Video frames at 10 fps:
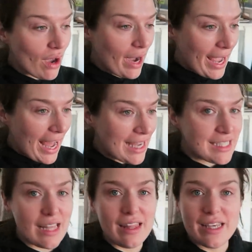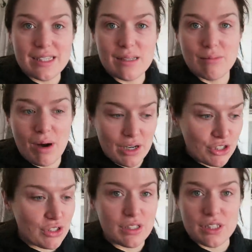I had this
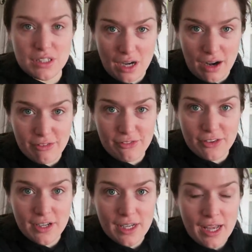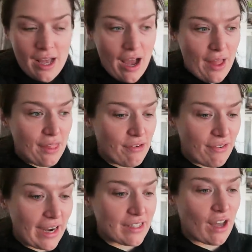much stuff and the
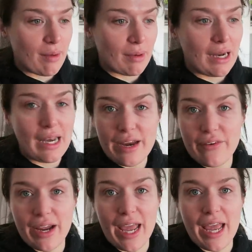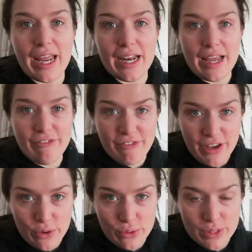fact that I'm clearing it
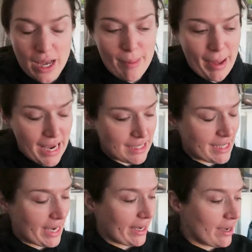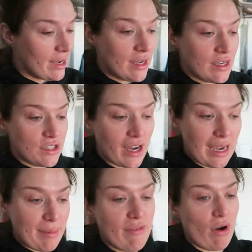feels amazing. Don't
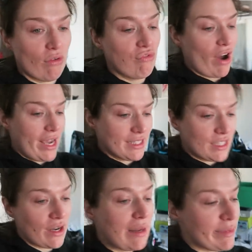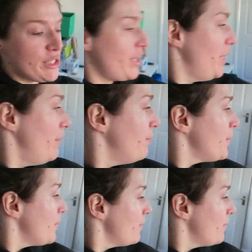get me wrong. Right, so let me show you.